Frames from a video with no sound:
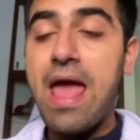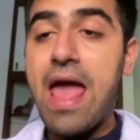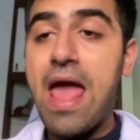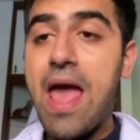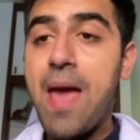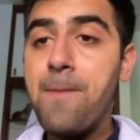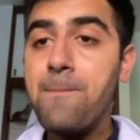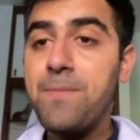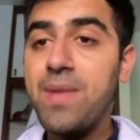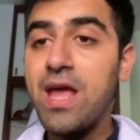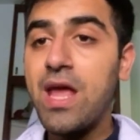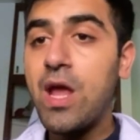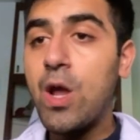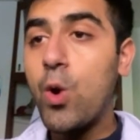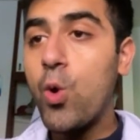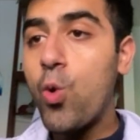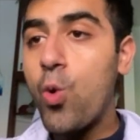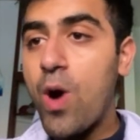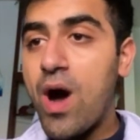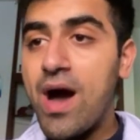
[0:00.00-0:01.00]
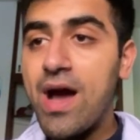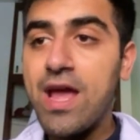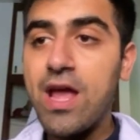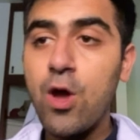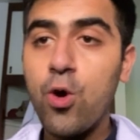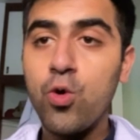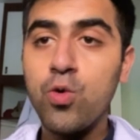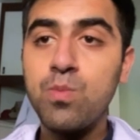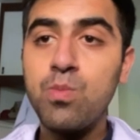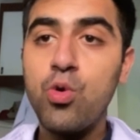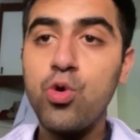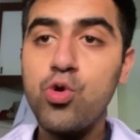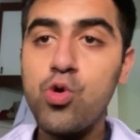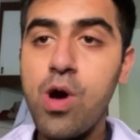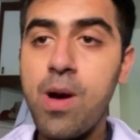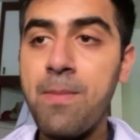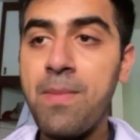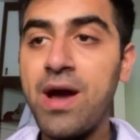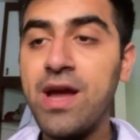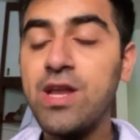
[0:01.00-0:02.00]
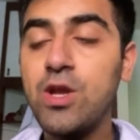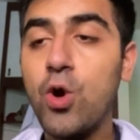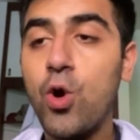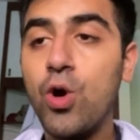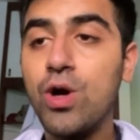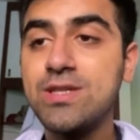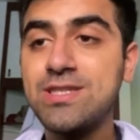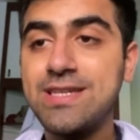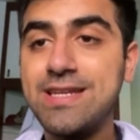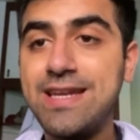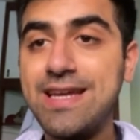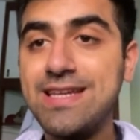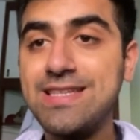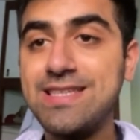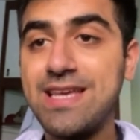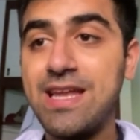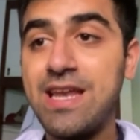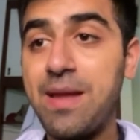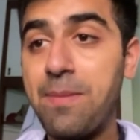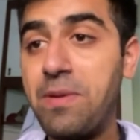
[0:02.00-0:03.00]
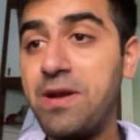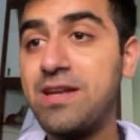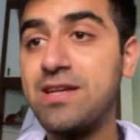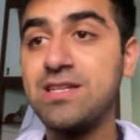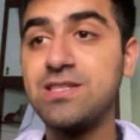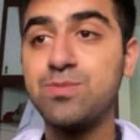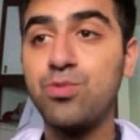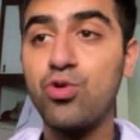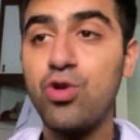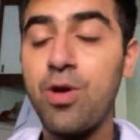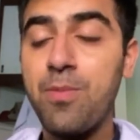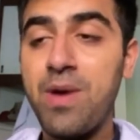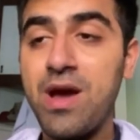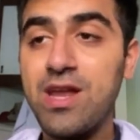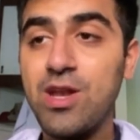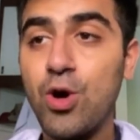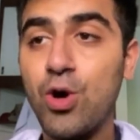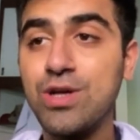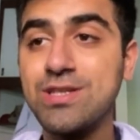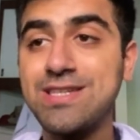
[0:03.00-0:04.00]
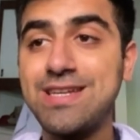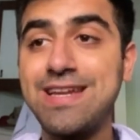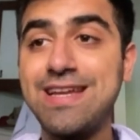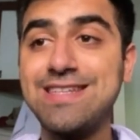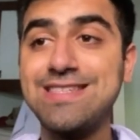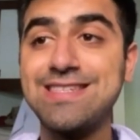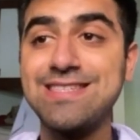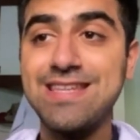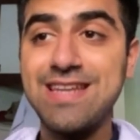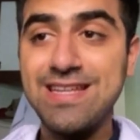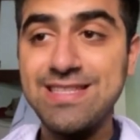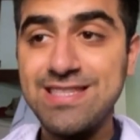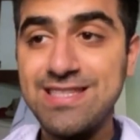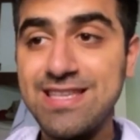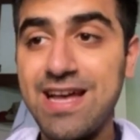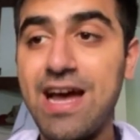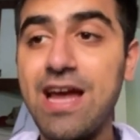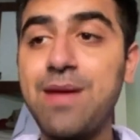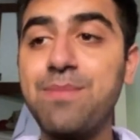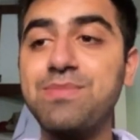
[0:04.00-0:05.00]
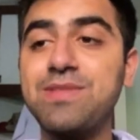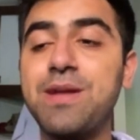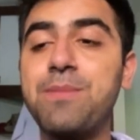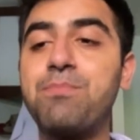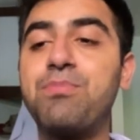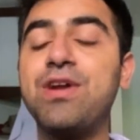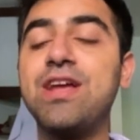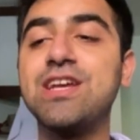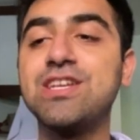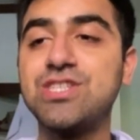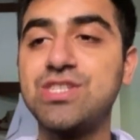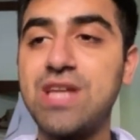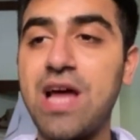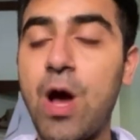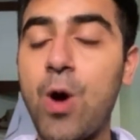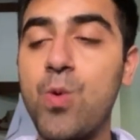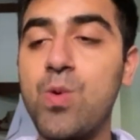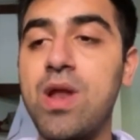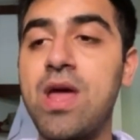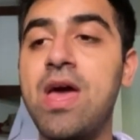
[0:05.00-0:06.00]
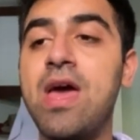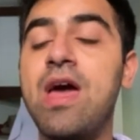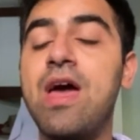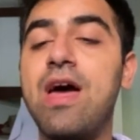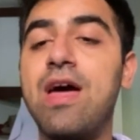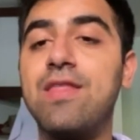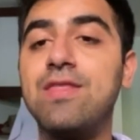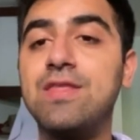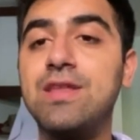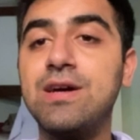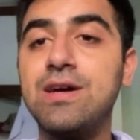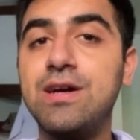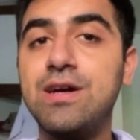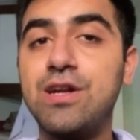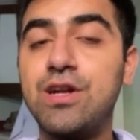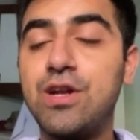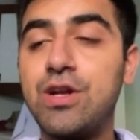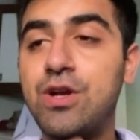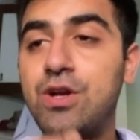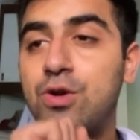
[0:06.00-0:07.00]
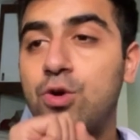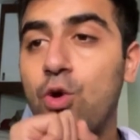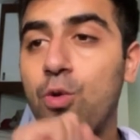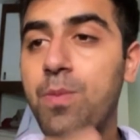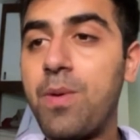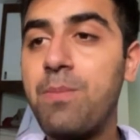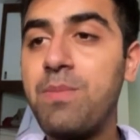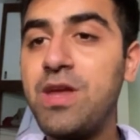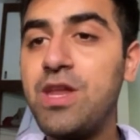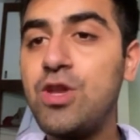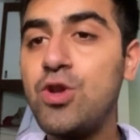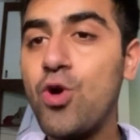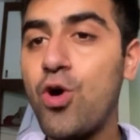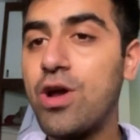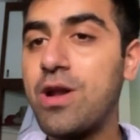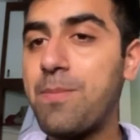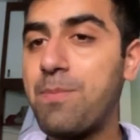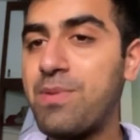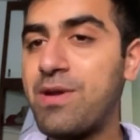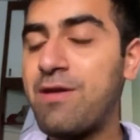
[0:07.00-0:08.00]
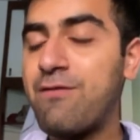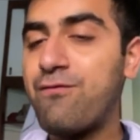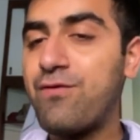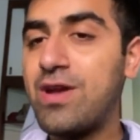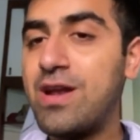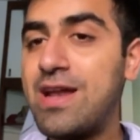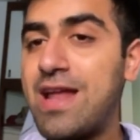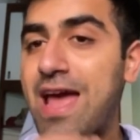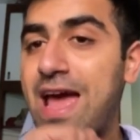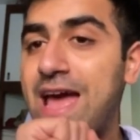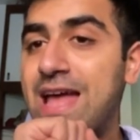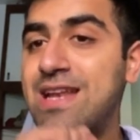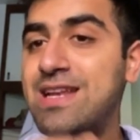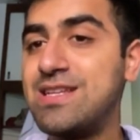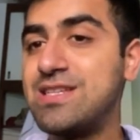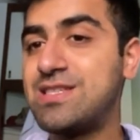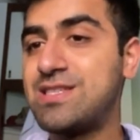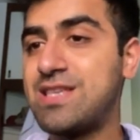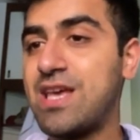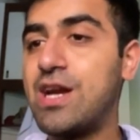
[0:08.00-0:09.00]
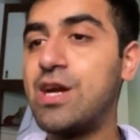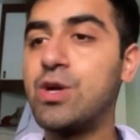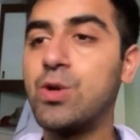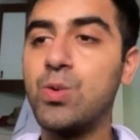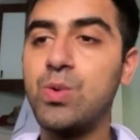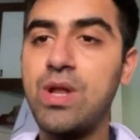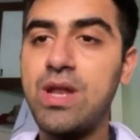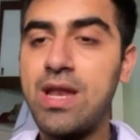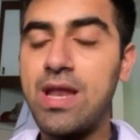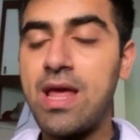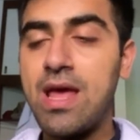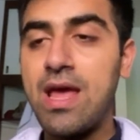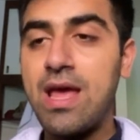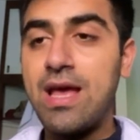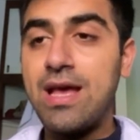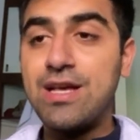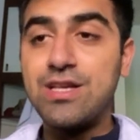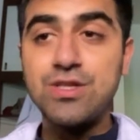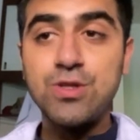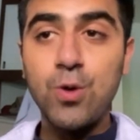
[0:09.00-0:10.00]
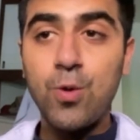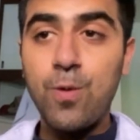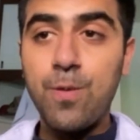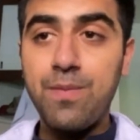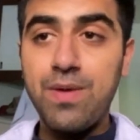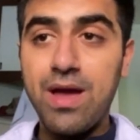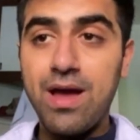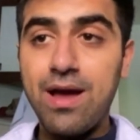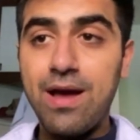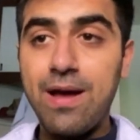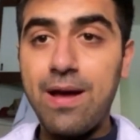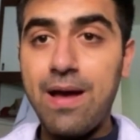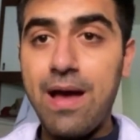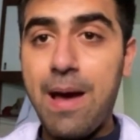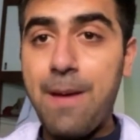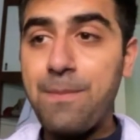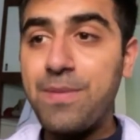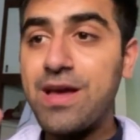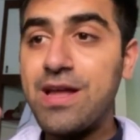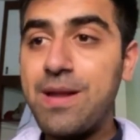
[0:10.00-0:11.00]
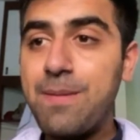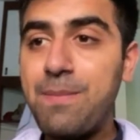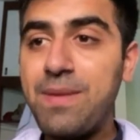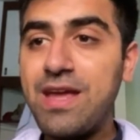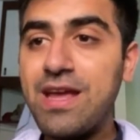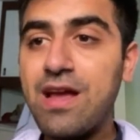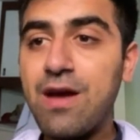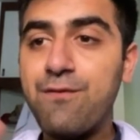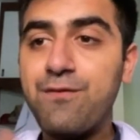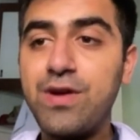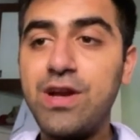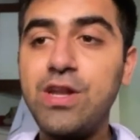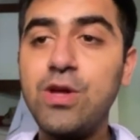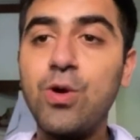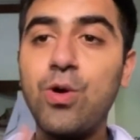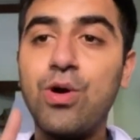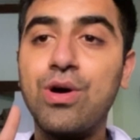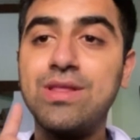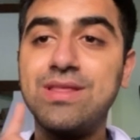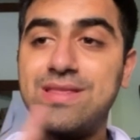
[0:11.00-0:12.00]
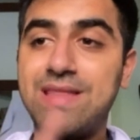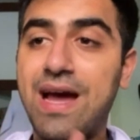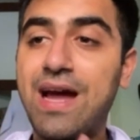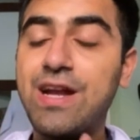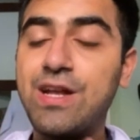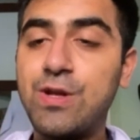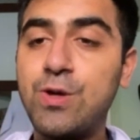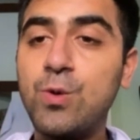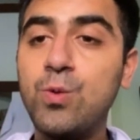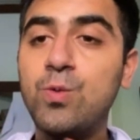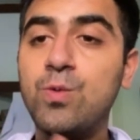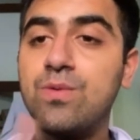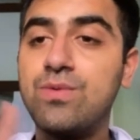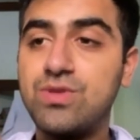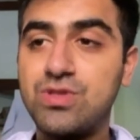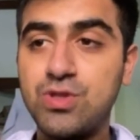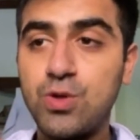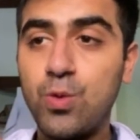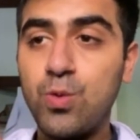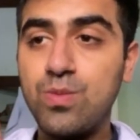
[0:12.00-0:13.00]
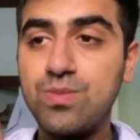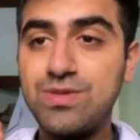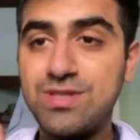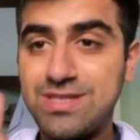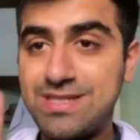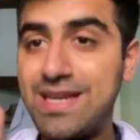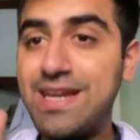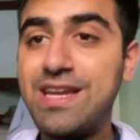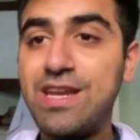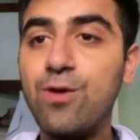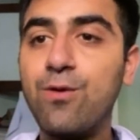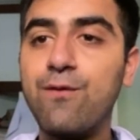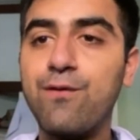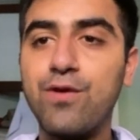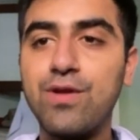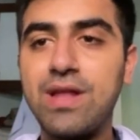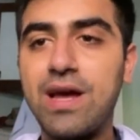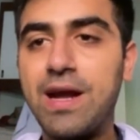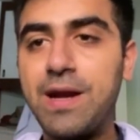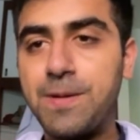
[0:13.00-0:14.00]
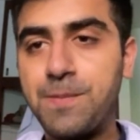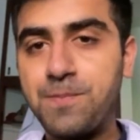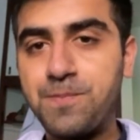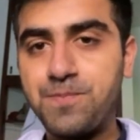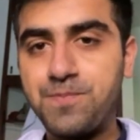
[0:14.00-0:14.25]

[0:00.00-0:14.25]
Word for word: MAOI or monoamine oxidase inhibitors. Monoamine oxidase is an enzyme that breaks down the dopamine, norepinephrine, and serotonin. So uh, I'm going to make a video on that too. So stay tuned for that.